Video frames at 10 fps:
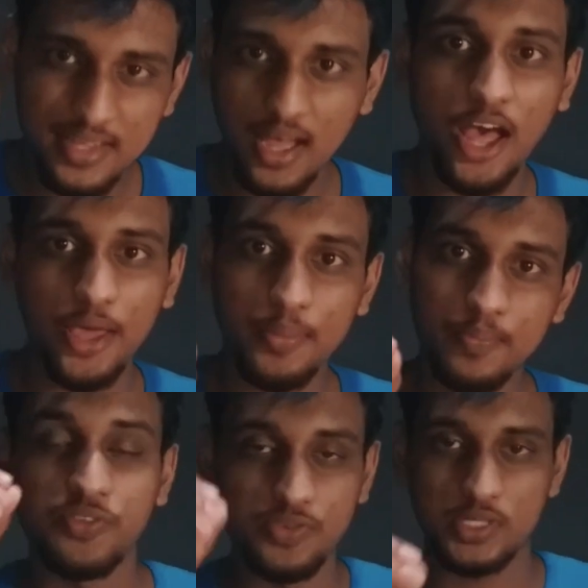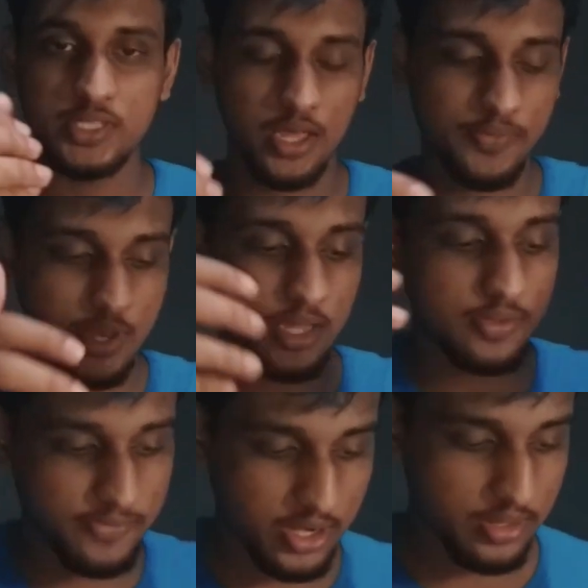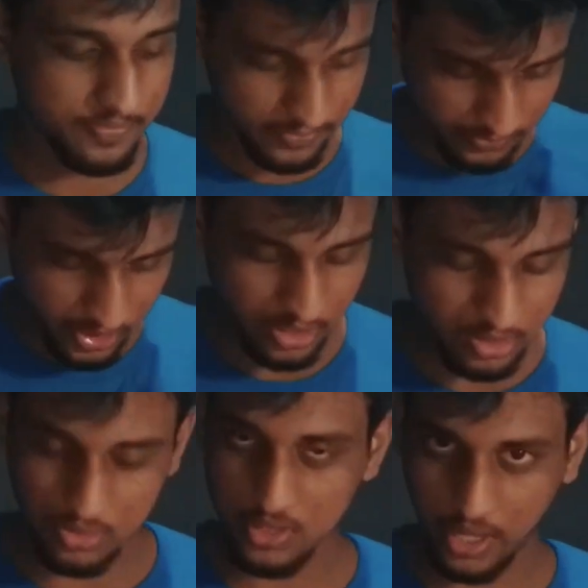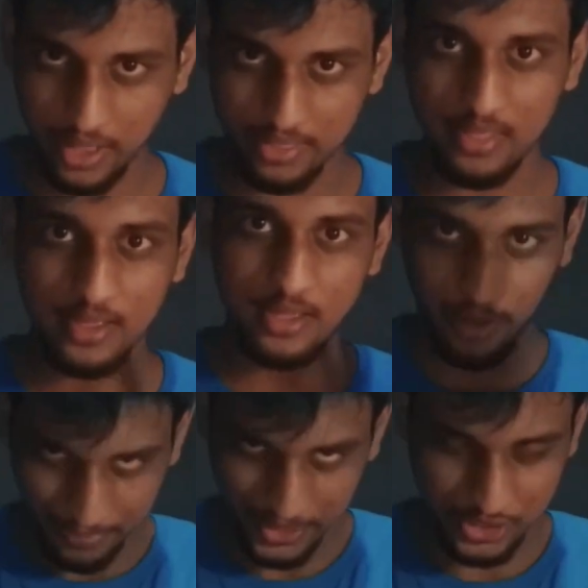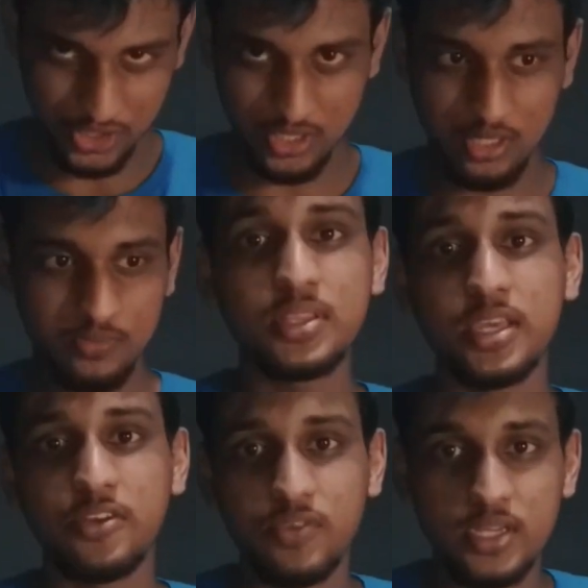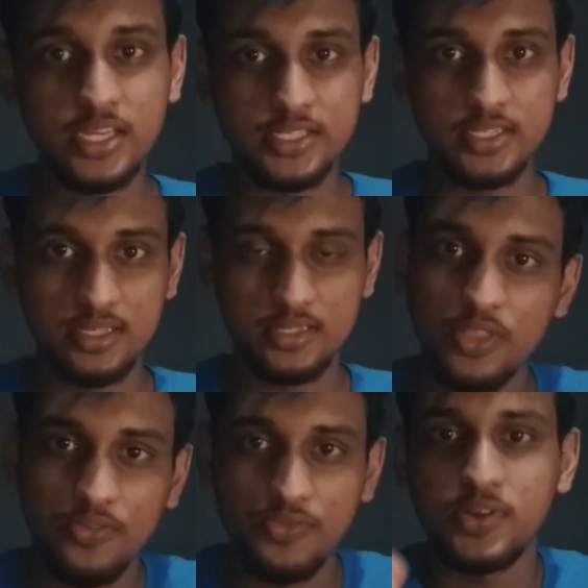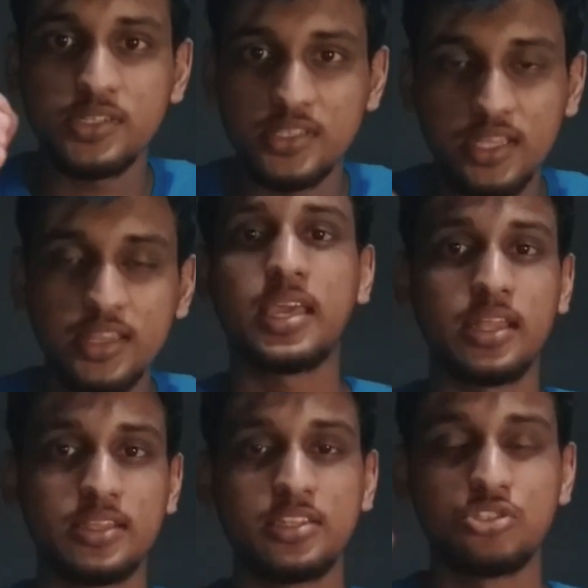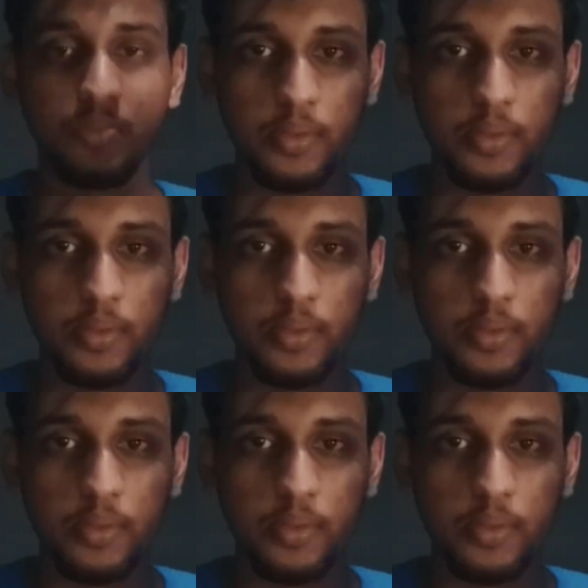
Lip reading: time when I look at the a picture they releases, the first thing get into